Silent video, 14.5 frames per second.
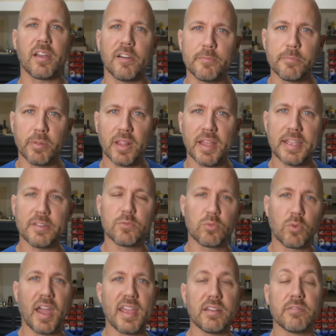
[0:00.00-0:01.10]
of blade
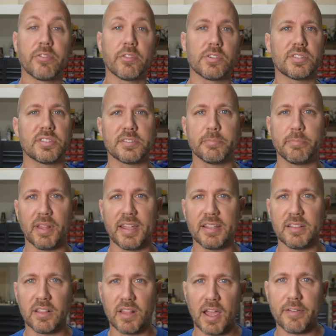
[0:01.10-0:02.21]
right versus blade
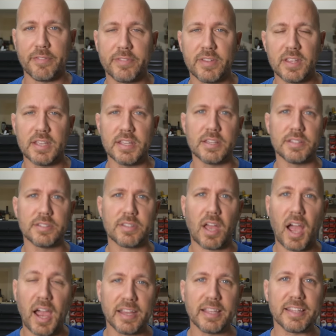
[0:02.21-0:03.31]
left is
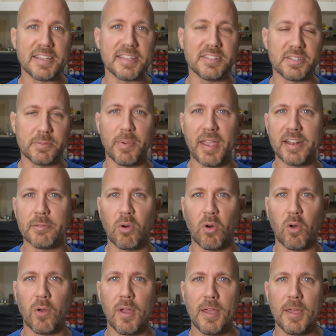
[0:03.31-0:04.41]
highly
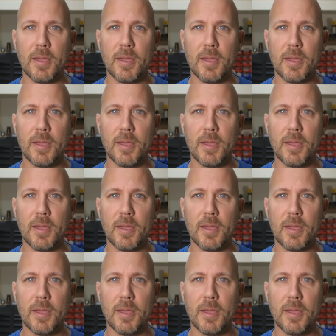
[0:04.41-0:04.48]
debatable,